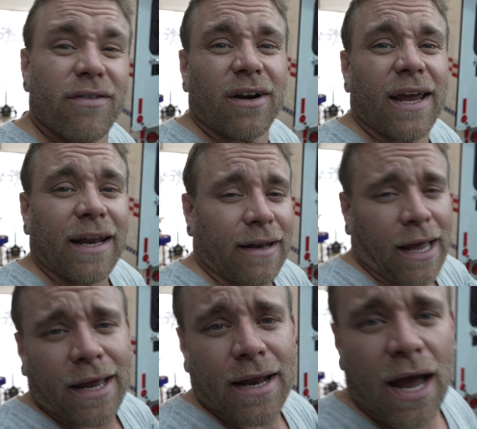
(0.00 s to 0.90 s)
it or hate it,
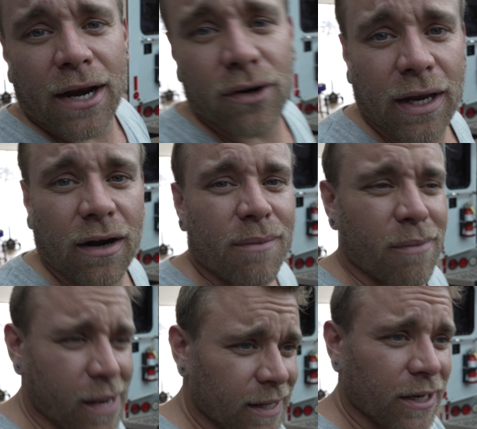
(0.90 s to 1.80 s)
I don't care. I'm
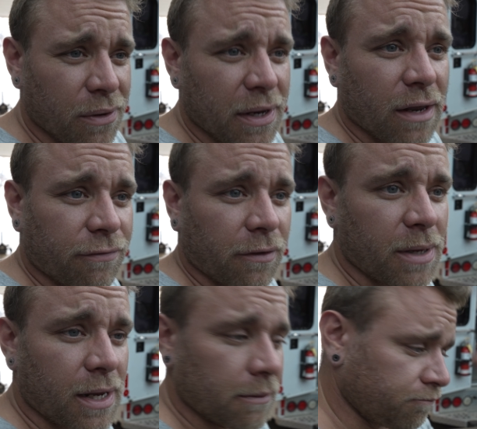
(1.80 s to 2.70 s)
mainly doing it for
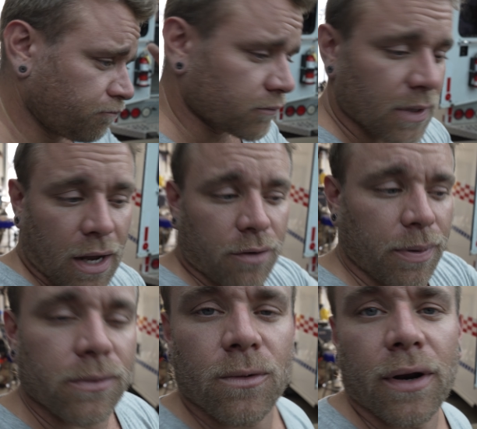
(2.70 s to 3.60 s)
me. Other
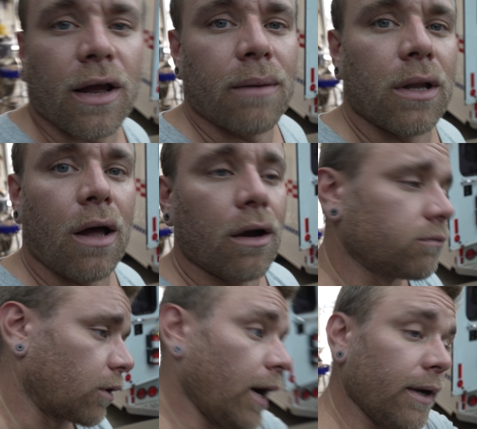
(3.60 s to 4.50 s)
people want to come
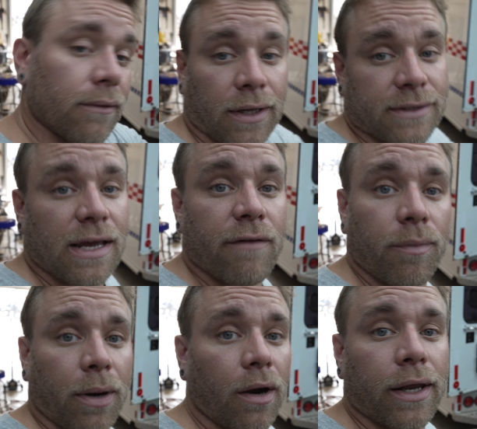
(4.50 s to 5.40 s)
along? Great, let's have a
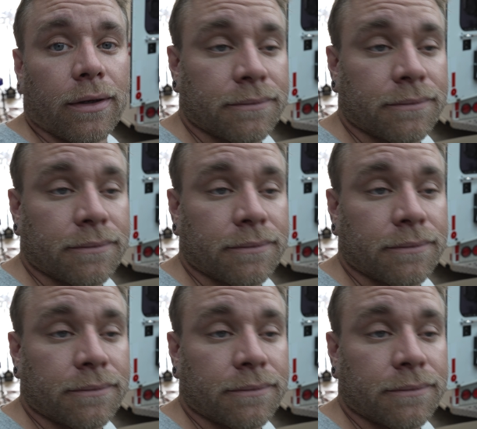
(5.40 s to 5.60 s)
party.